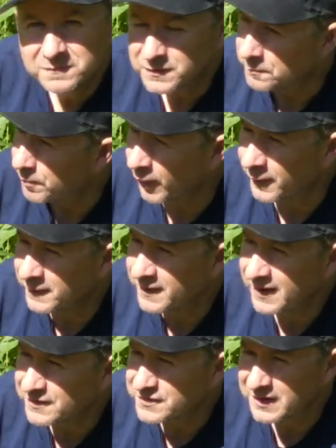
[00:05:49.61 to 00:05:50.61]
The barn
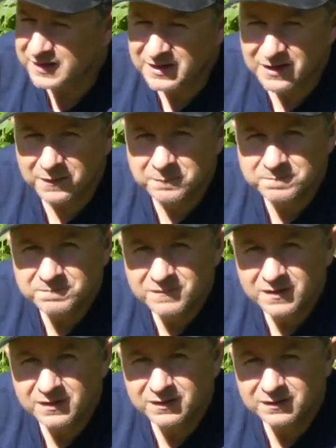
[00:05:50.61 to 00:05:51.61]
has a um,
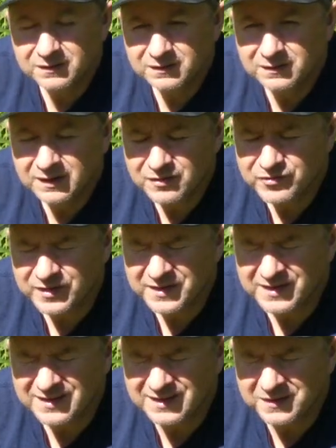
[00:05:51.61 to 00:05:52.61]
has a
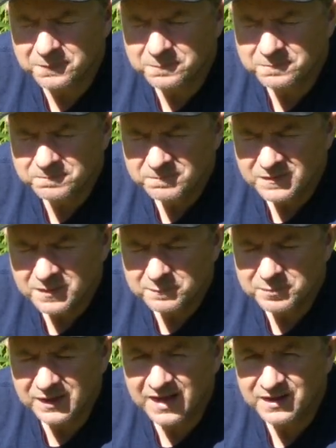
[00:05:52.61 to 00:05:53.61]
uh,
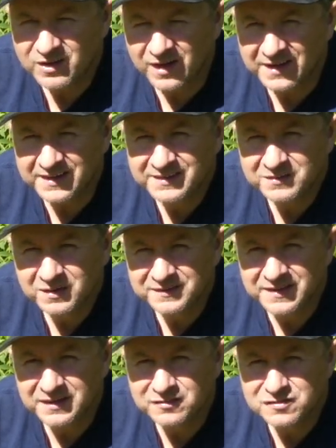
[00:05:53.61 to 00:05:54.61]
plaque on it, a
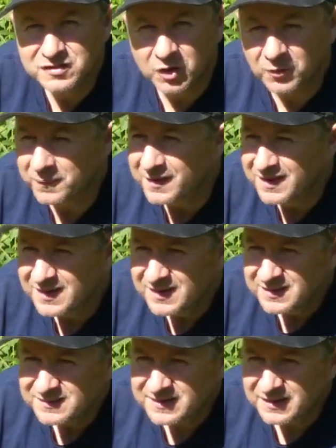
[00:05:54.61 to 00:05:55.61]
date stone
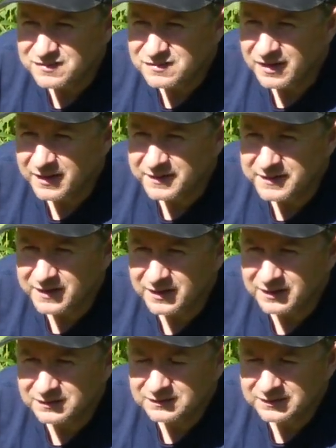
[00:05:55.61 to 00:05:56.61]
that said
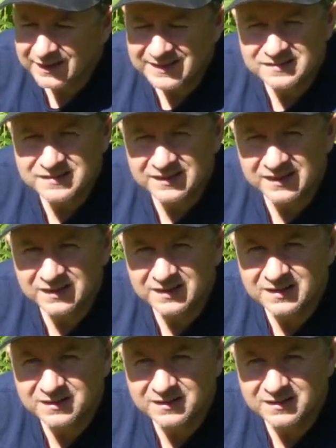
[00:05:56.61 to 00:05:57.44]
uh, 18,